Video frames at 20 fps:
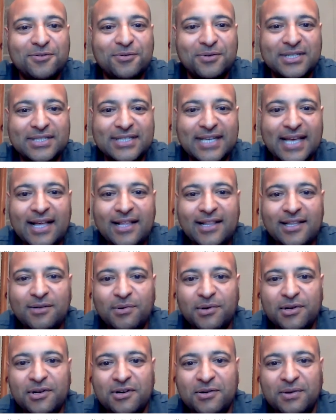us through exactly
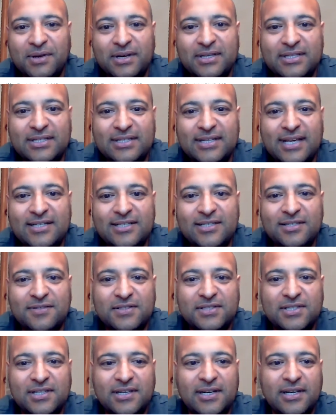what you're doing at the Texas
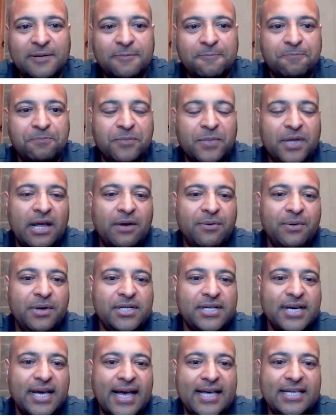facility and how
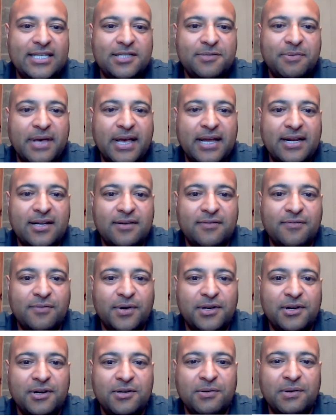each aspect of
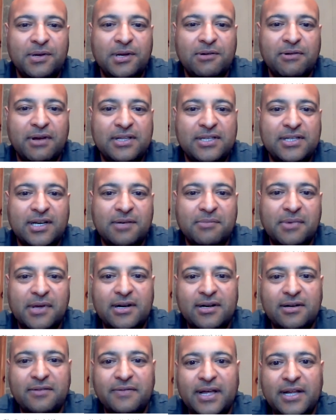what you're doing creates a
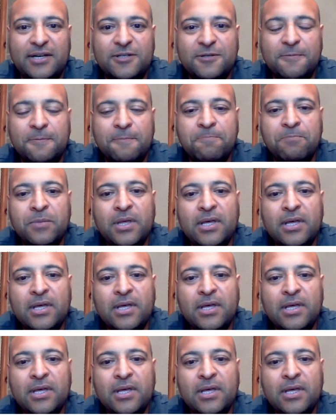competitive edge.